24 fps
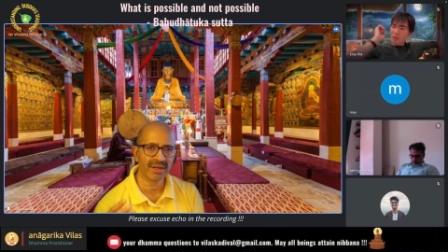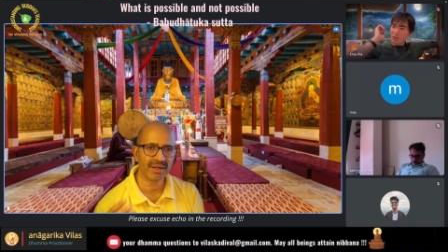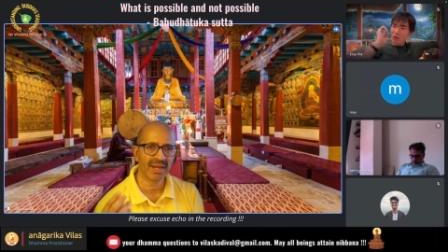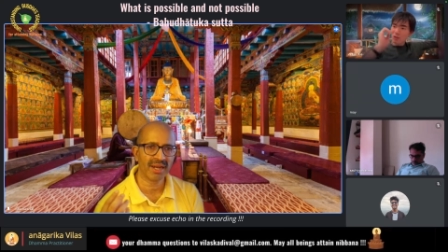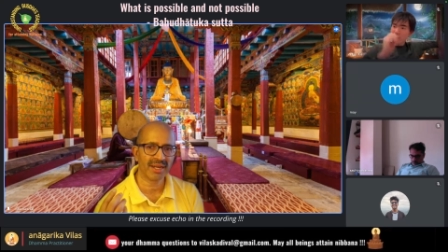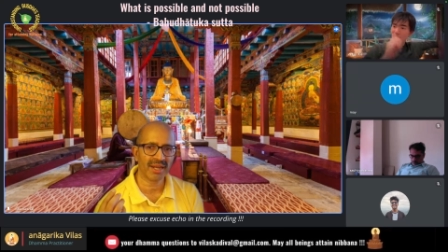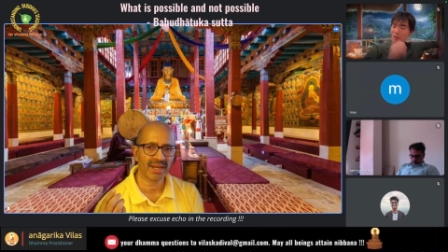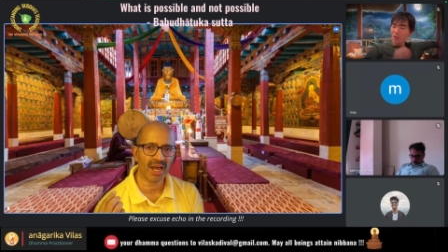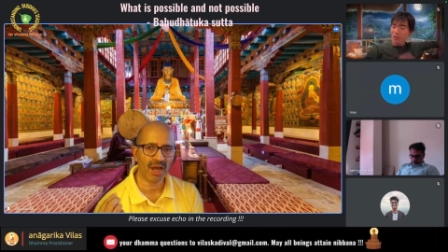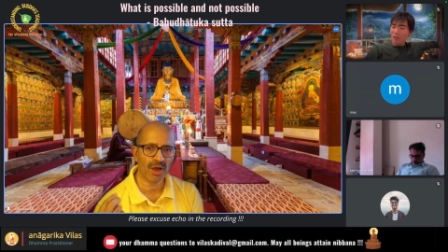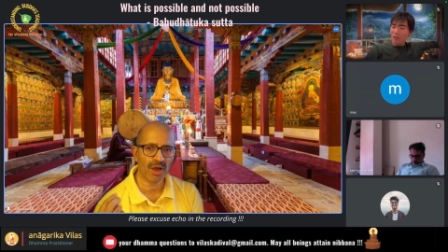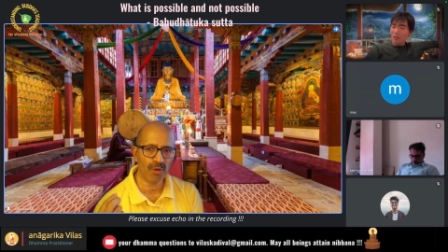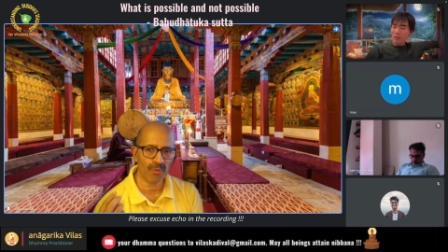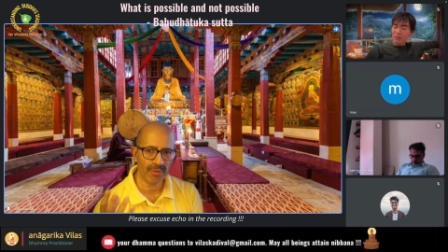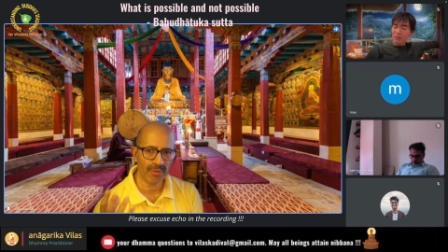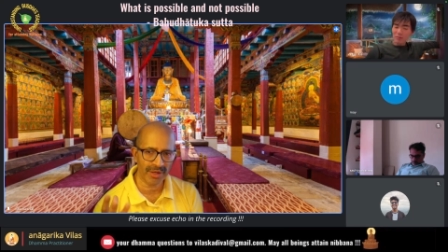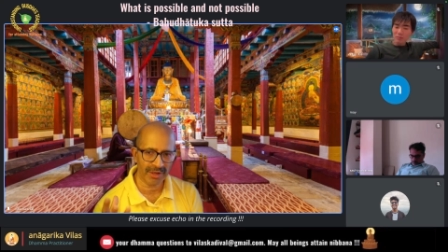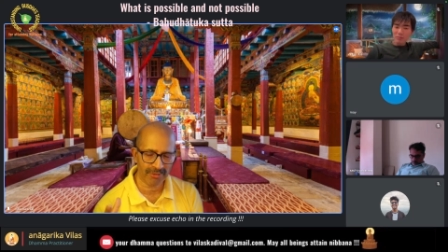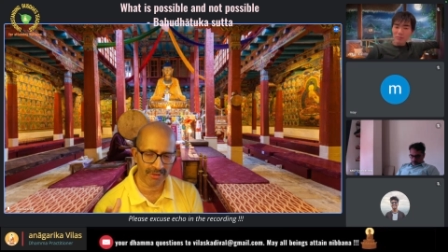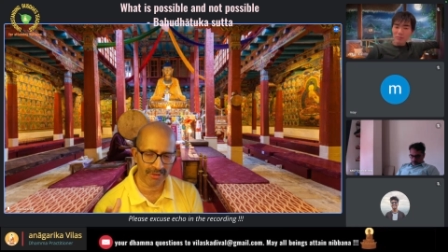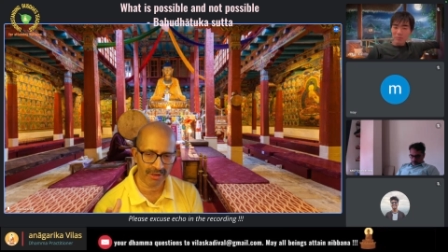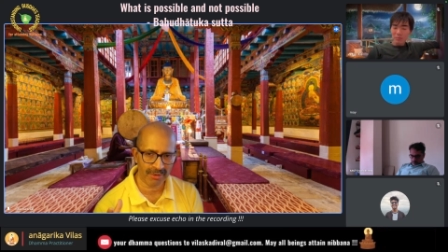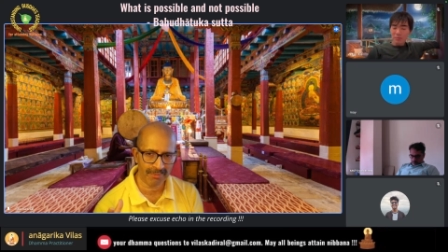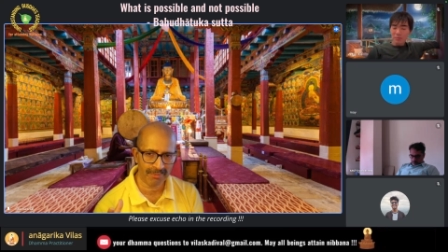and how
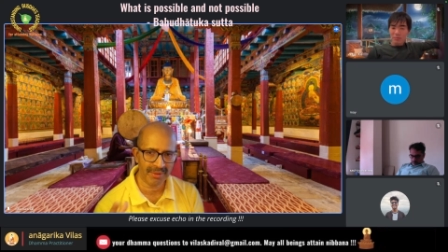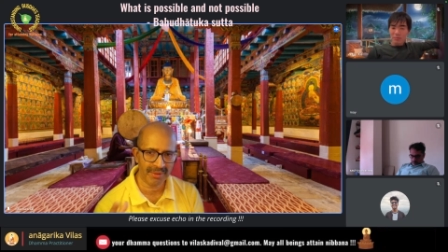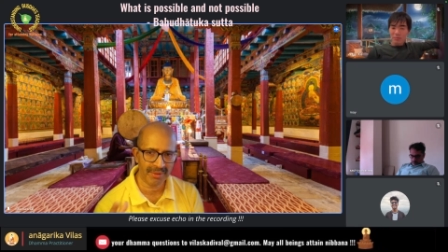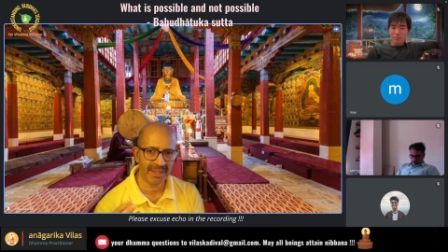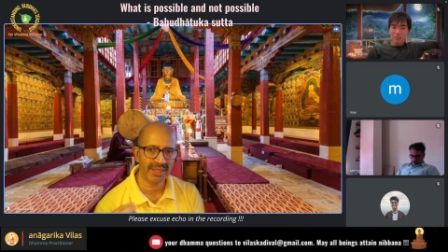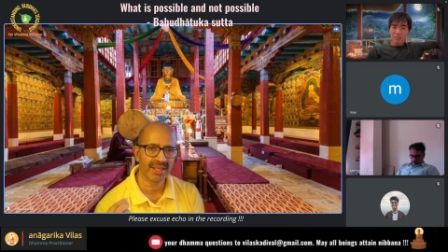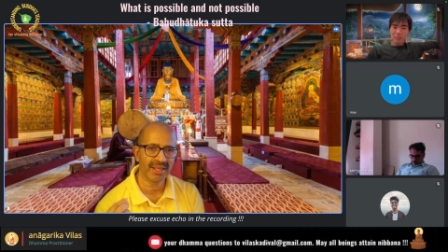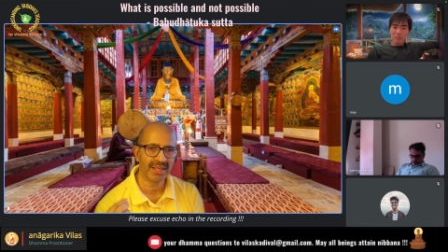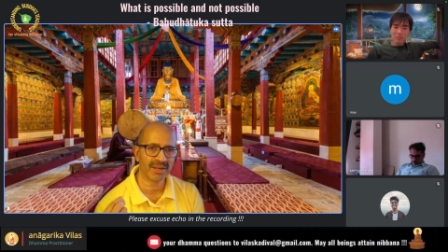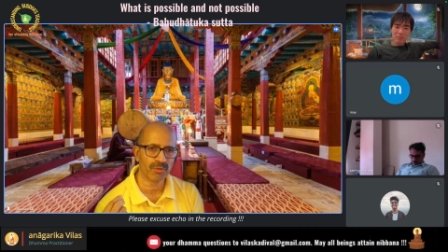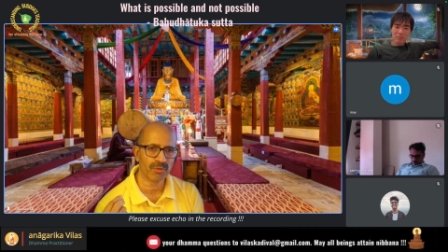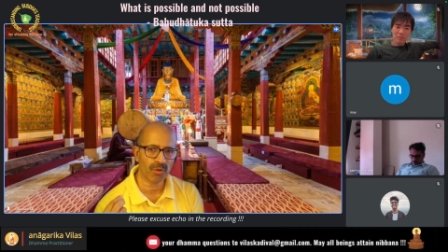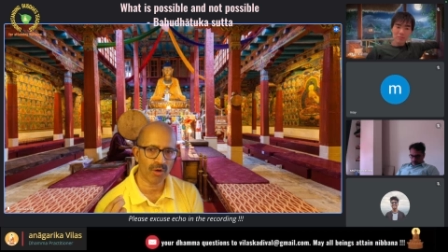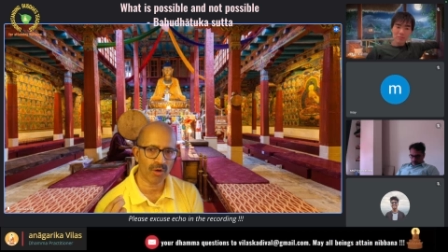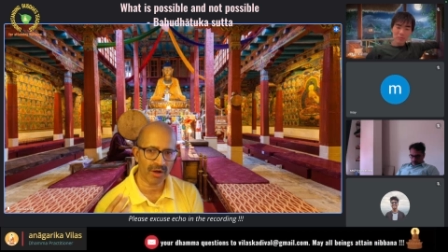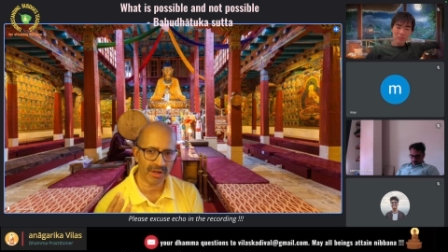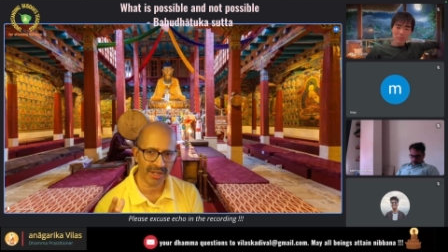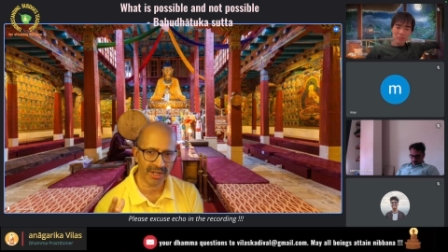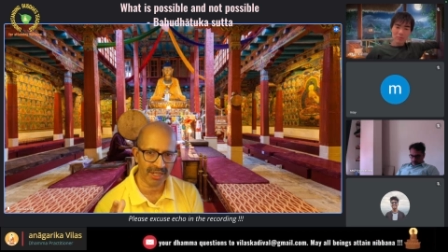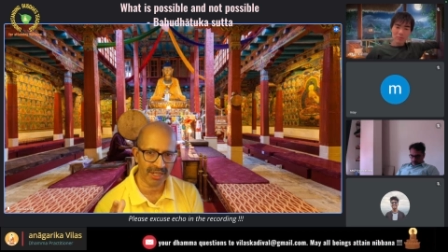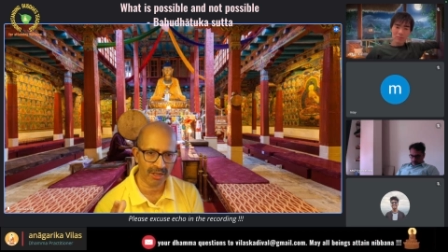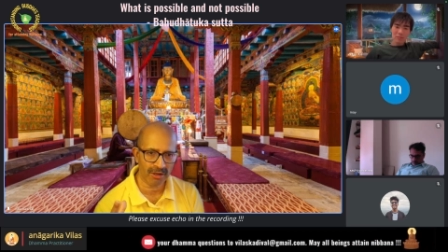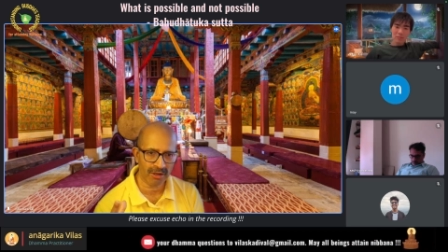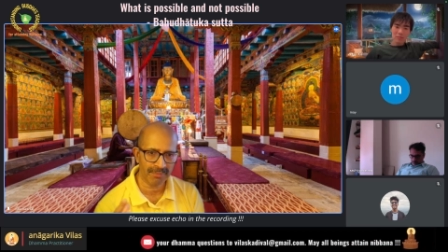it will be and what
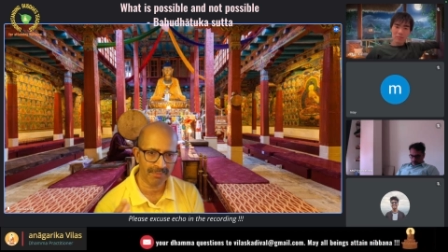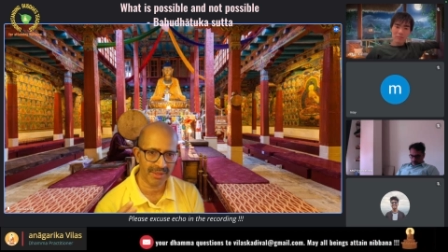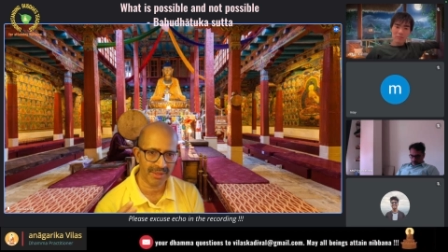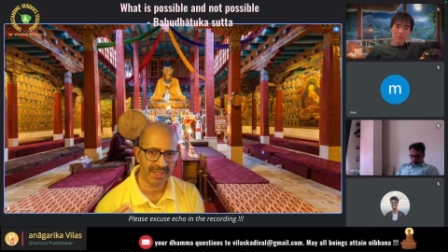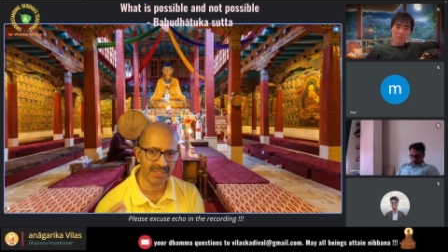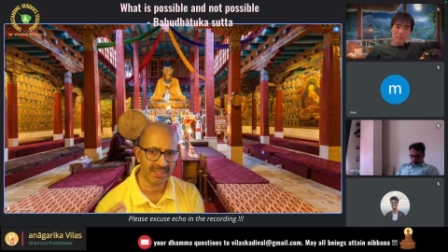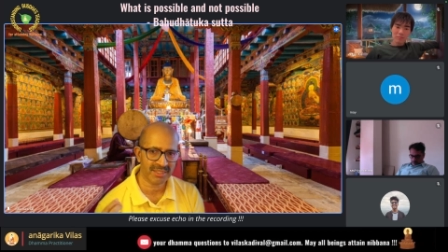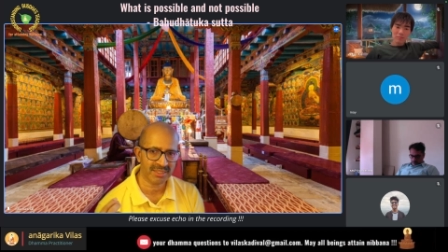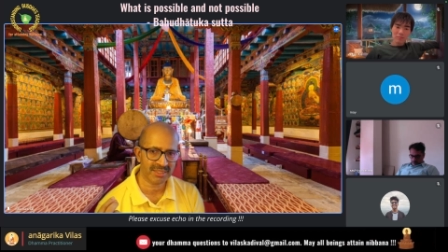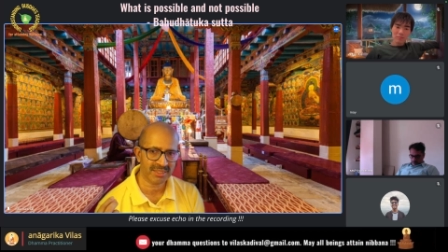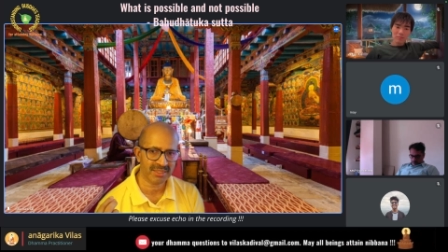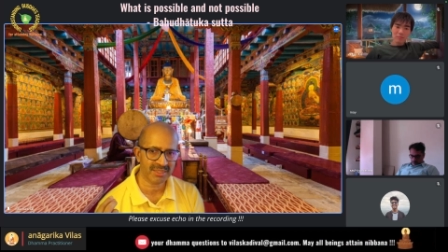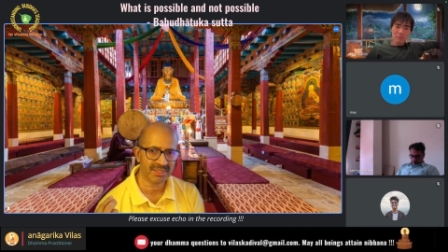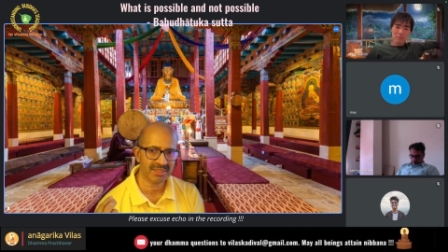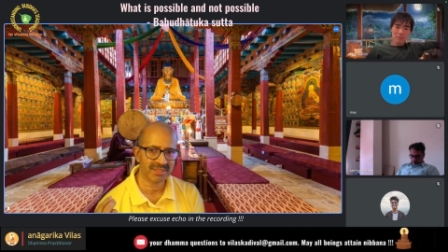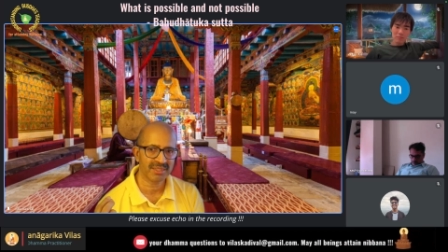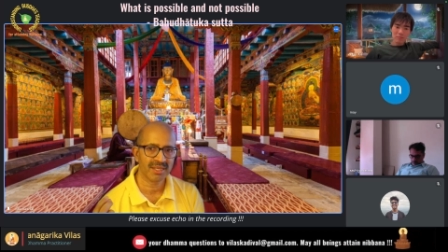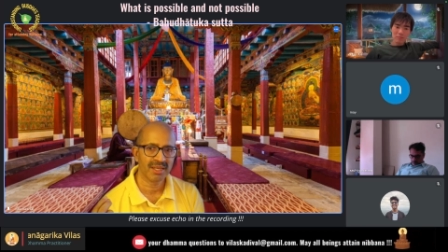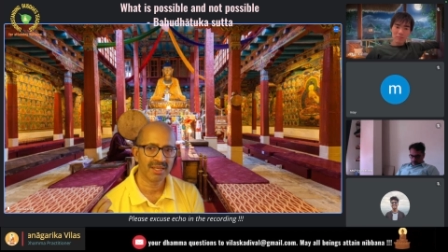it will be is